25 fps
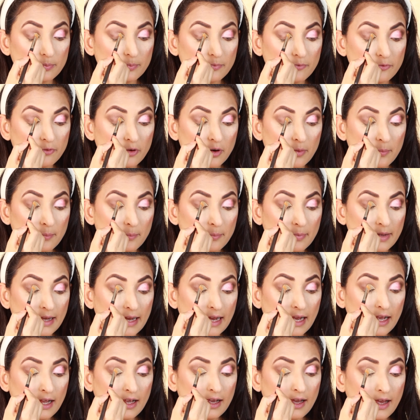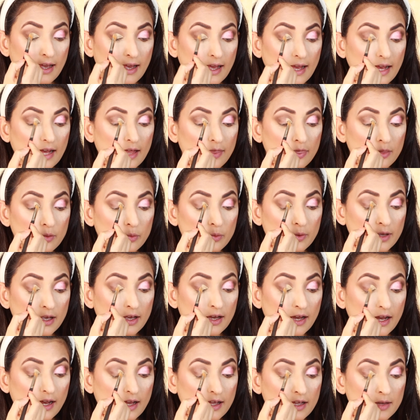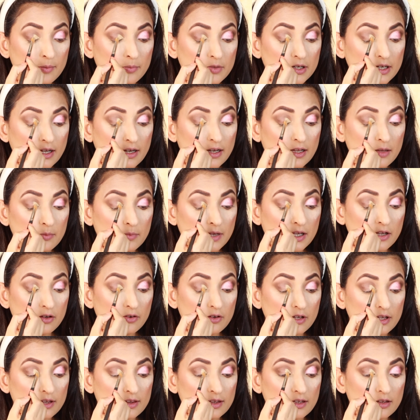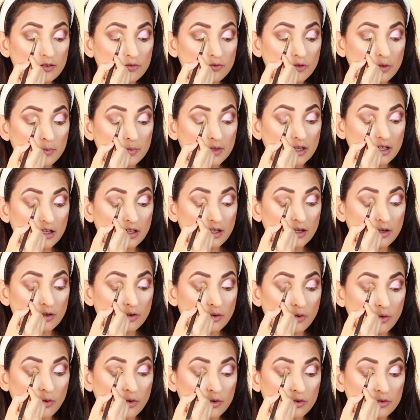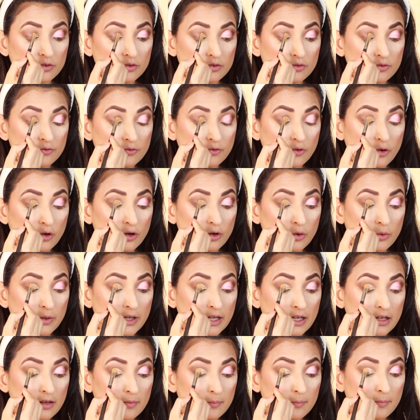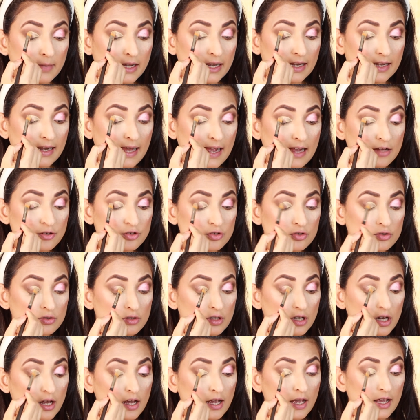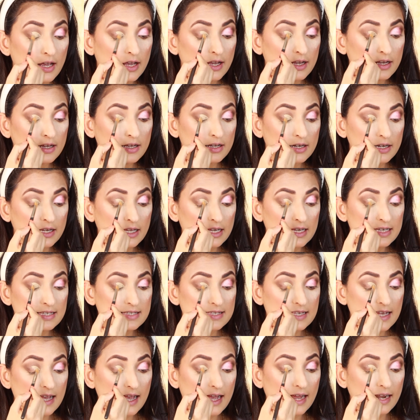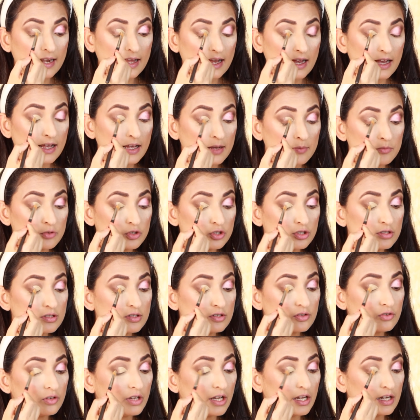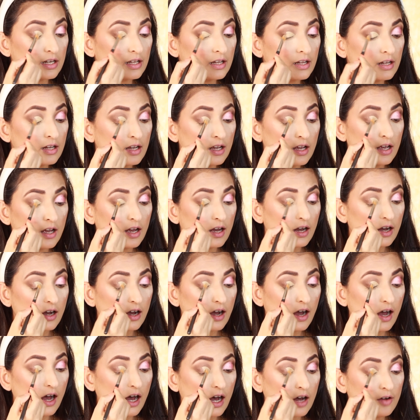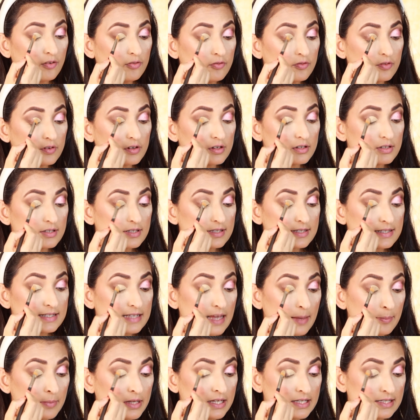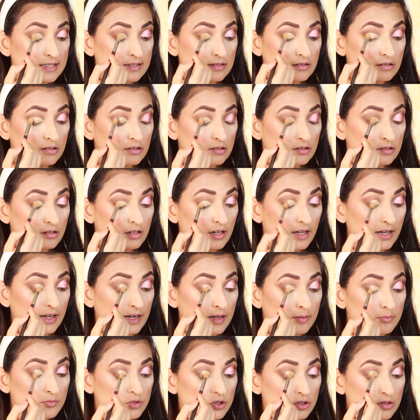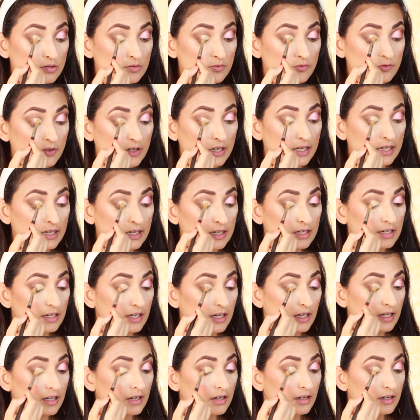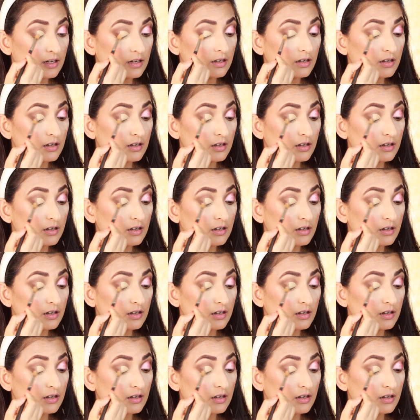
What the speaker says: from PAC, and the way I am cutting my crease is from the inner corners following my natural crease, and I am just creating a half semicircle and I'm just filling it in.